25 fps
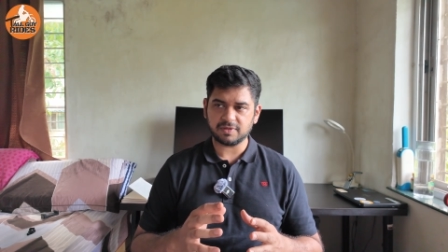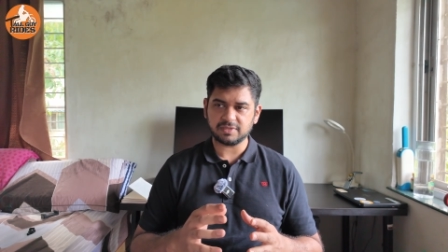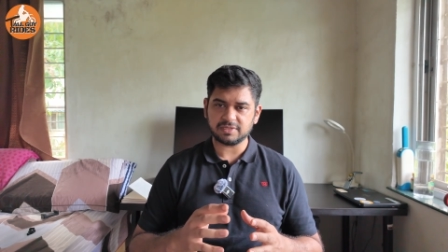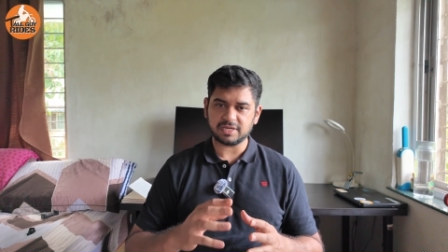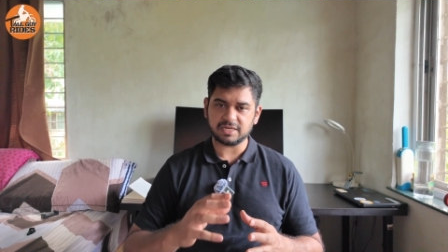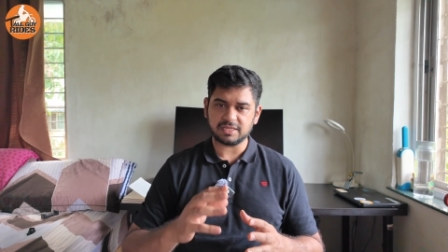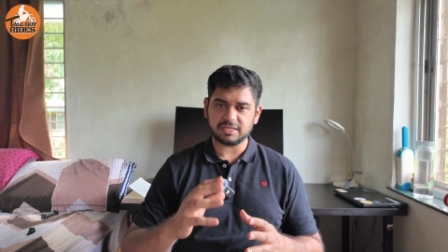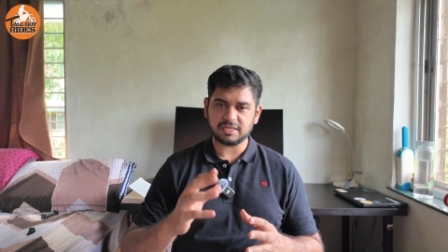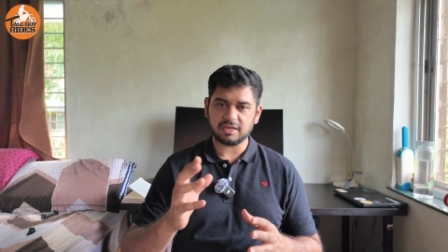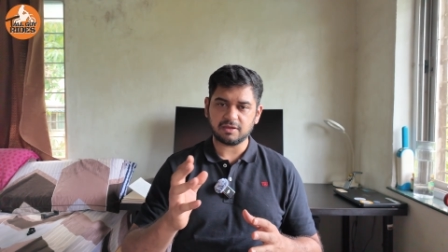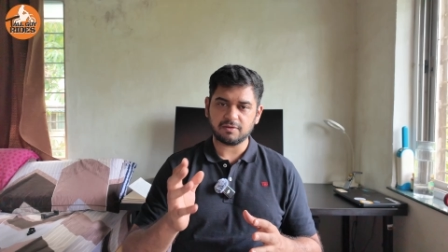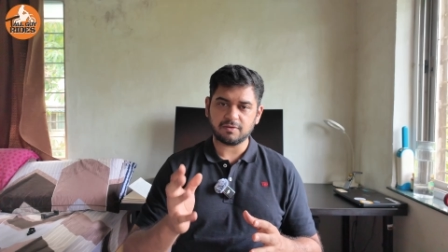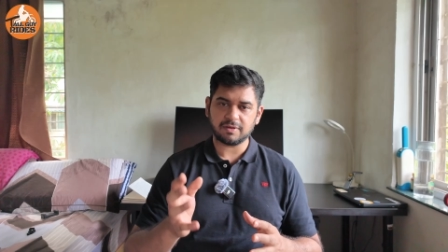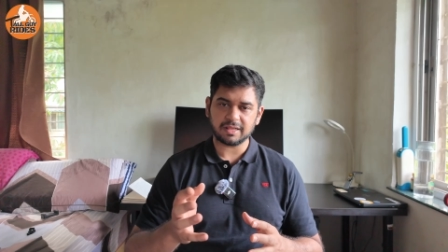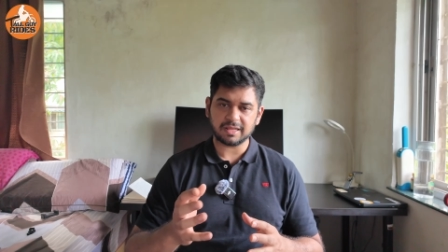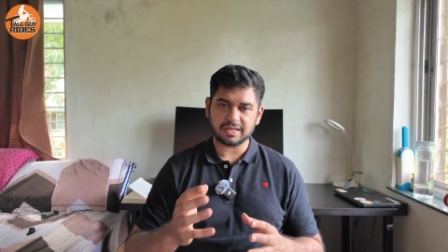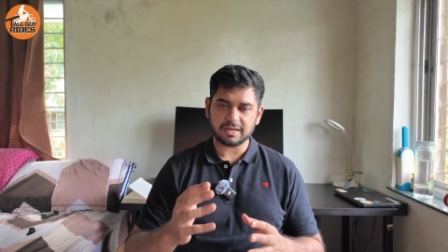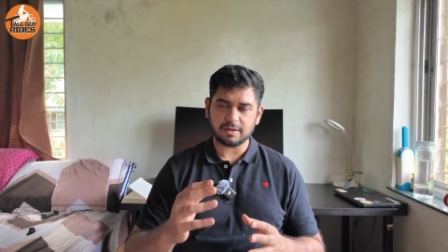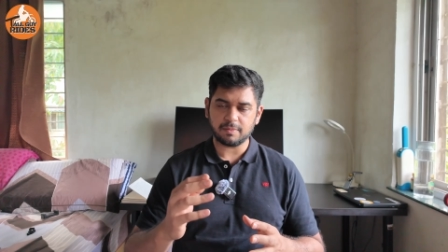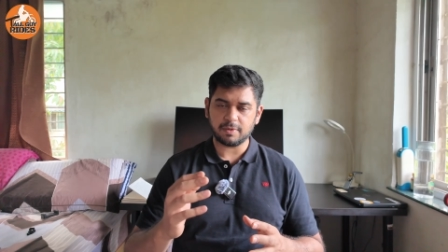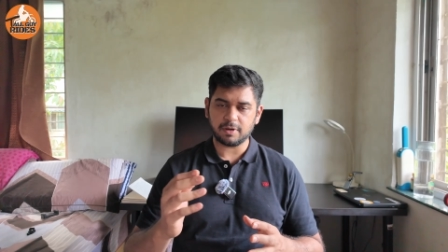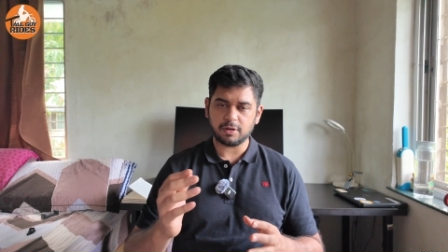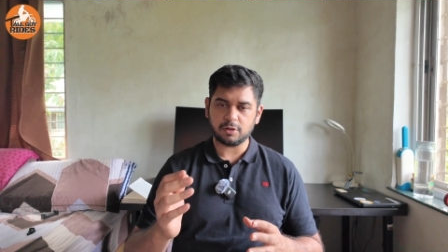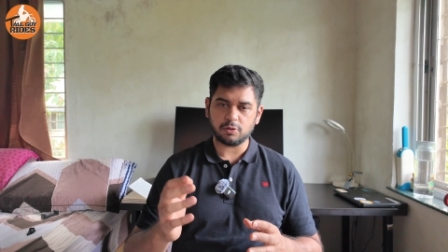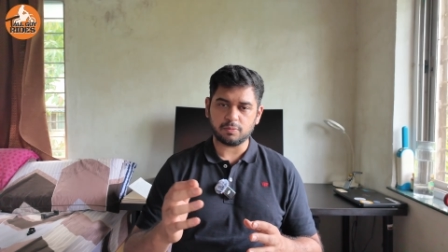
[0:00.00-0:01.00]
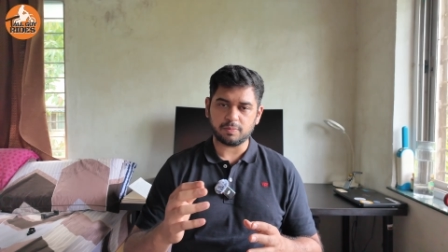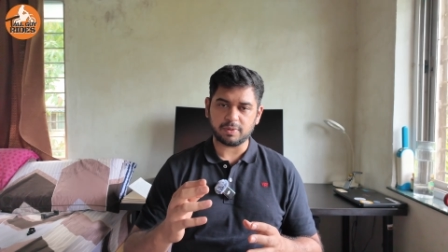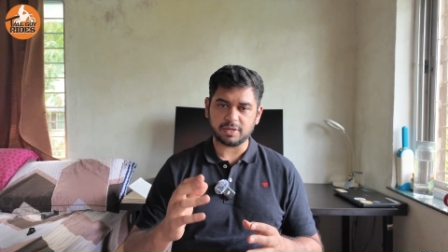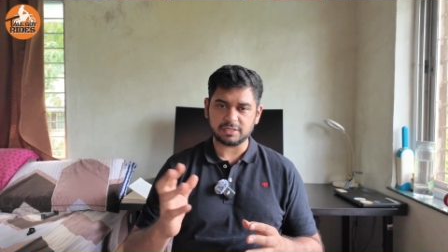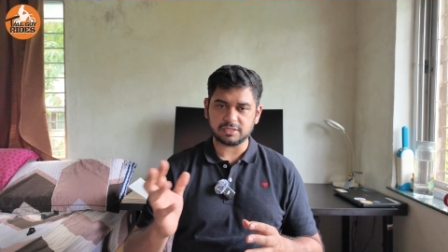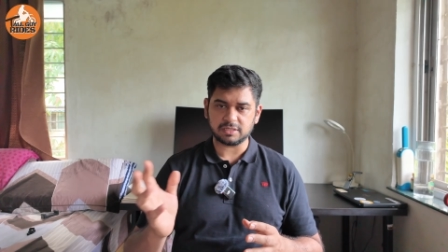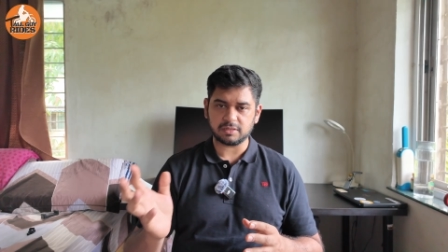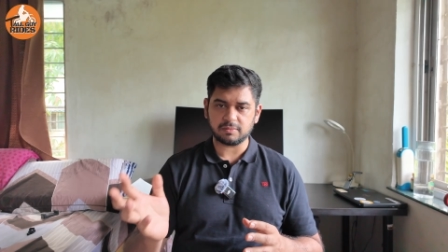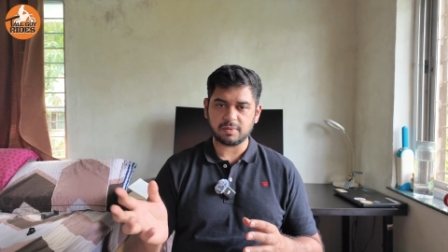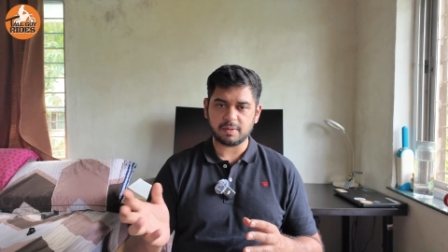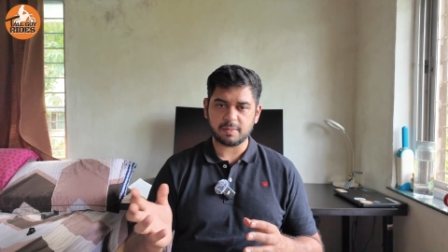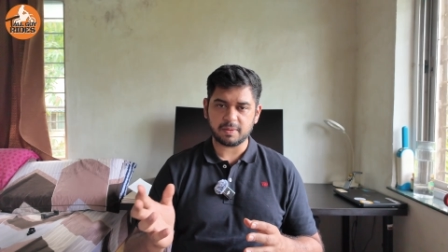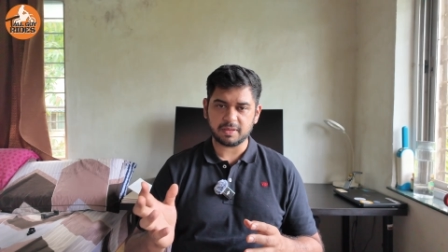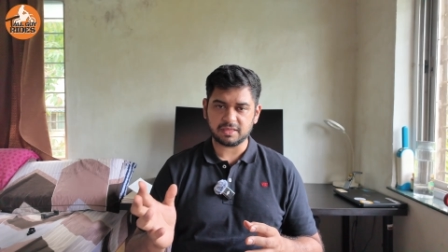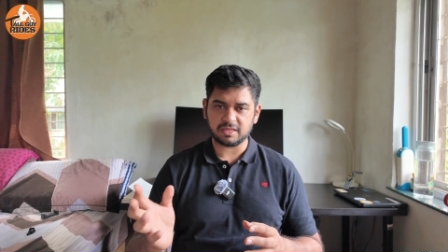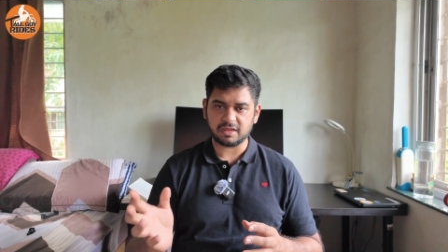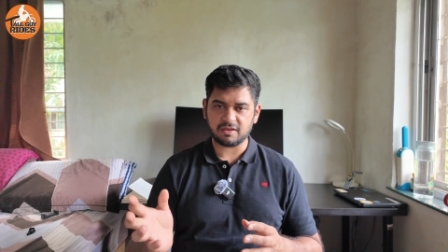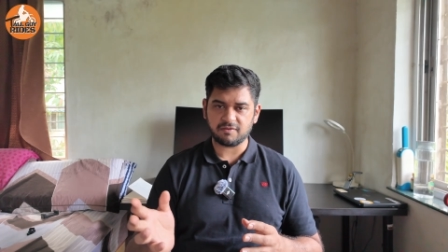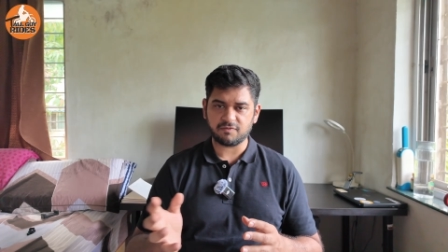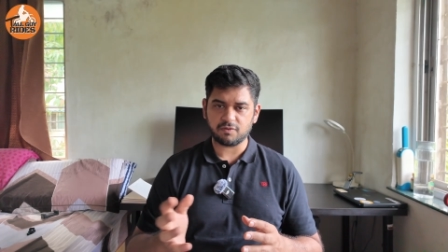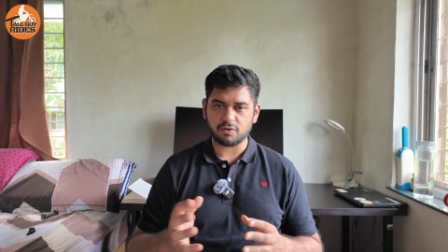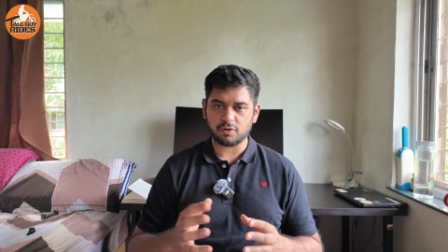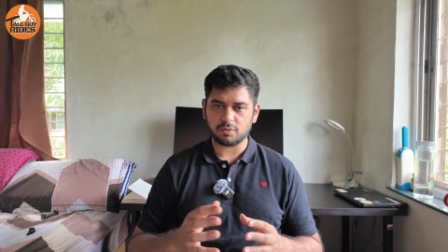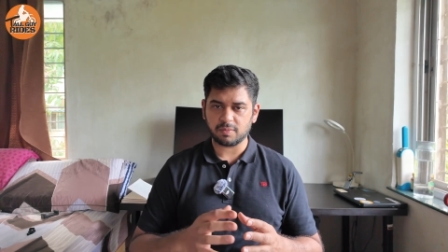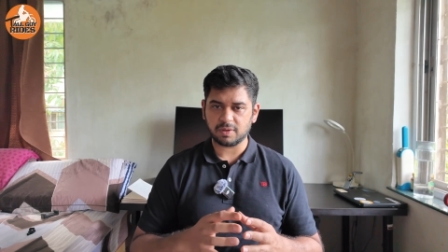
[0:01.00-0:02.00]
which I think will come into picture maybe
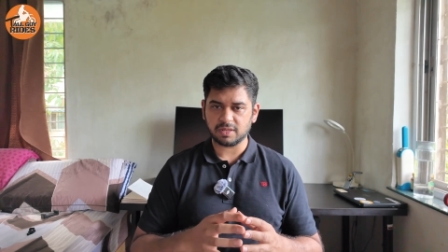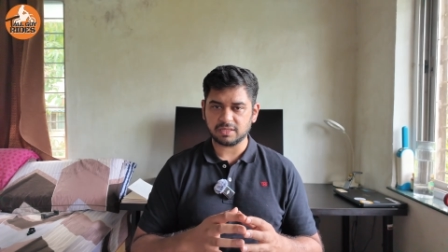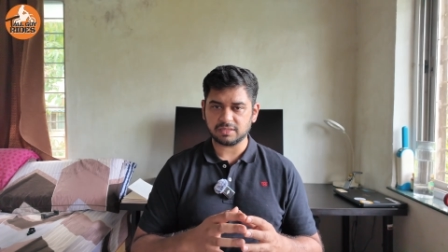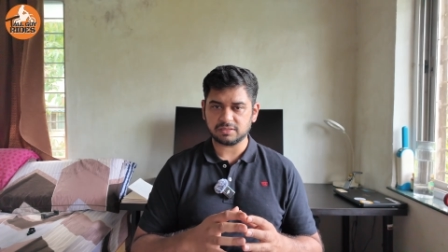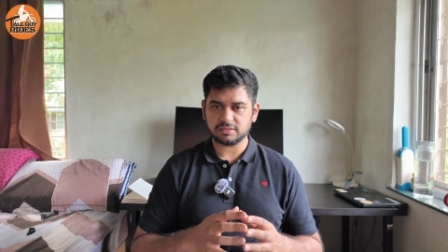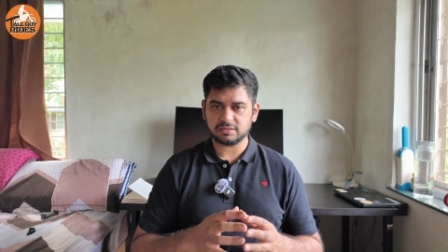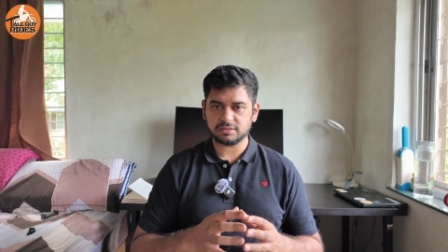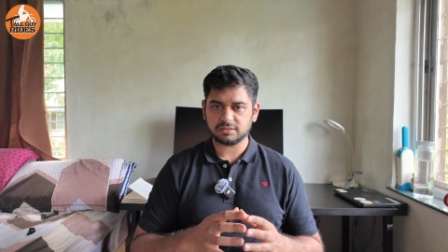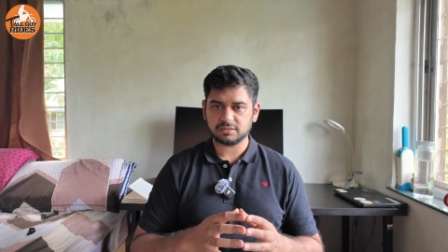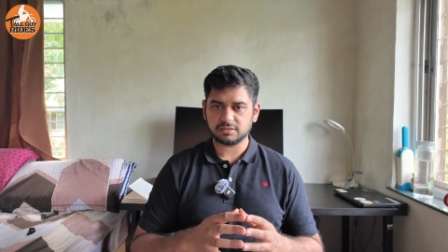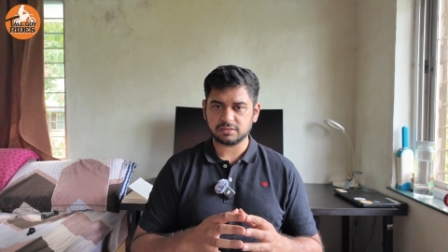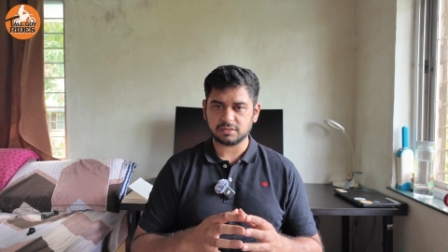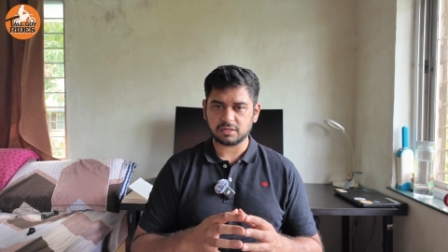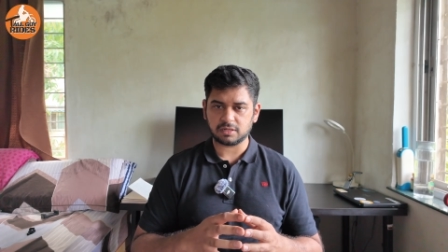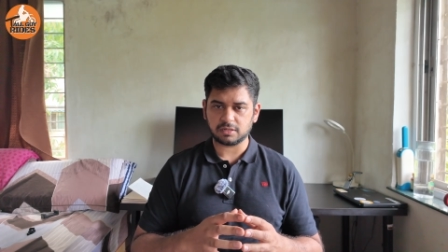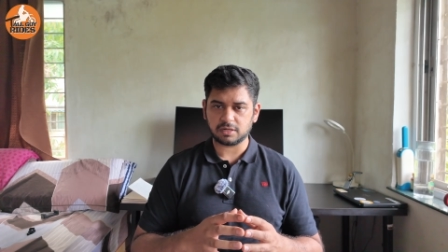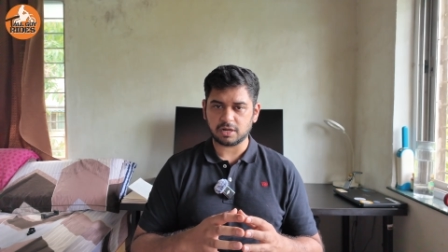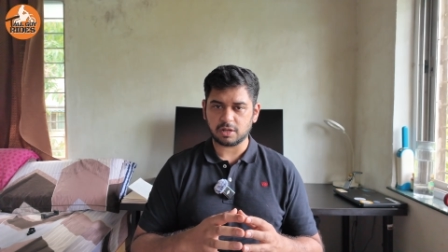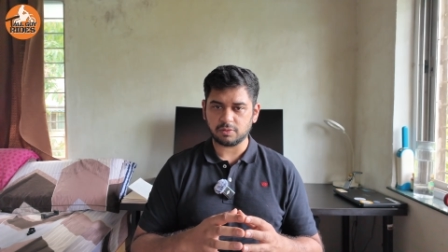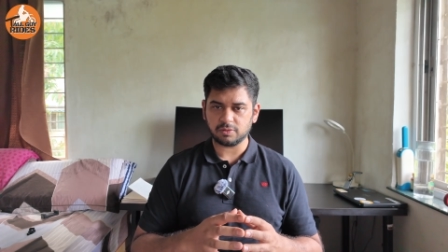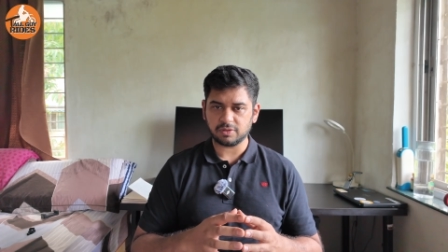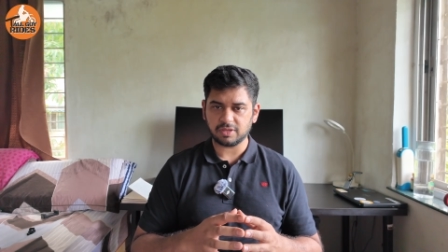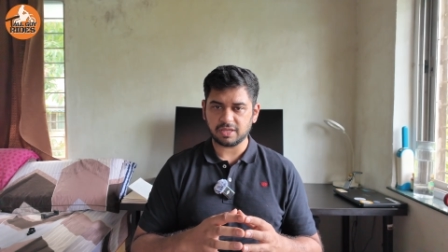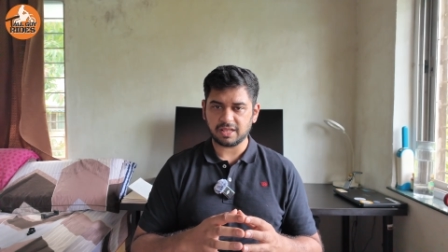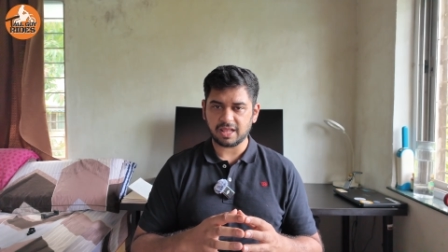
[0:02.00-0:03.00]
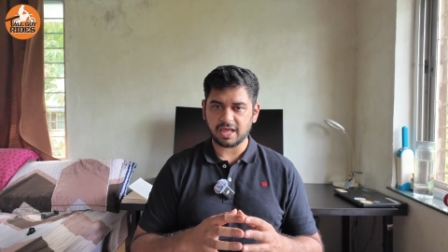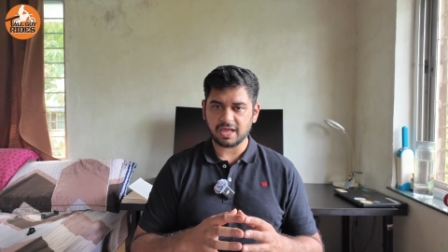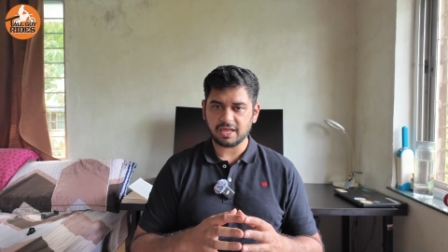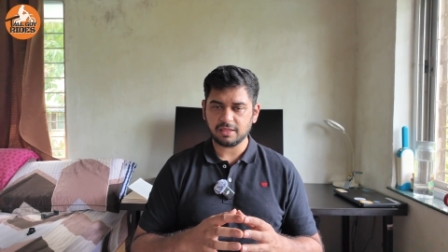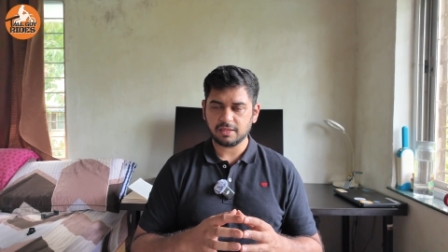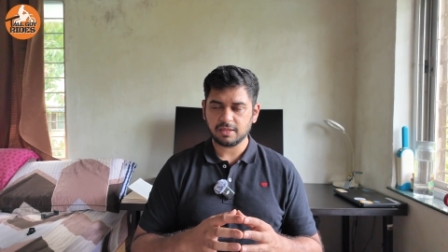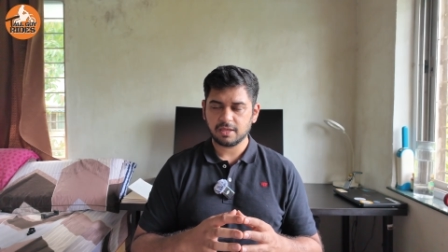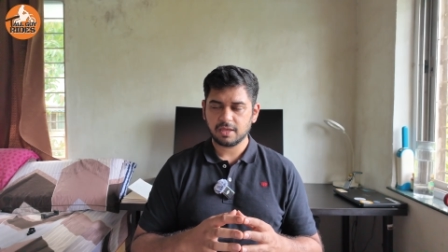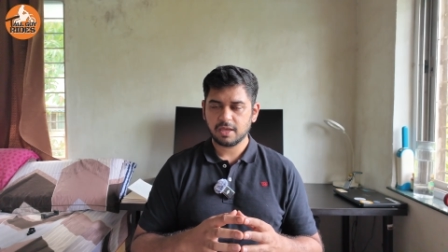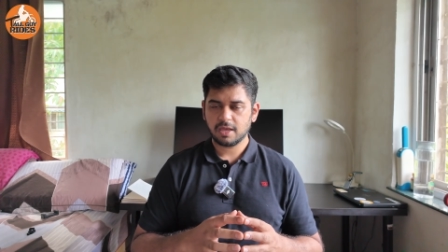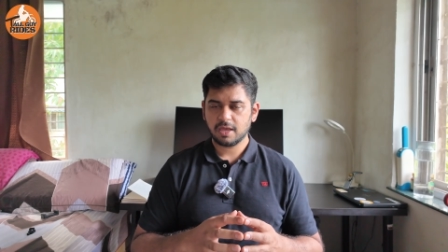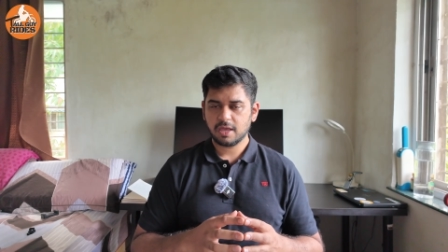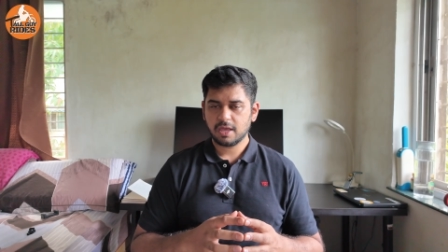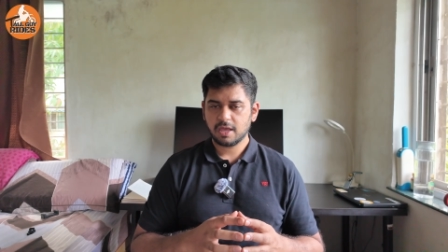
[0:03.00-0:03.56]
3-4 months down the line.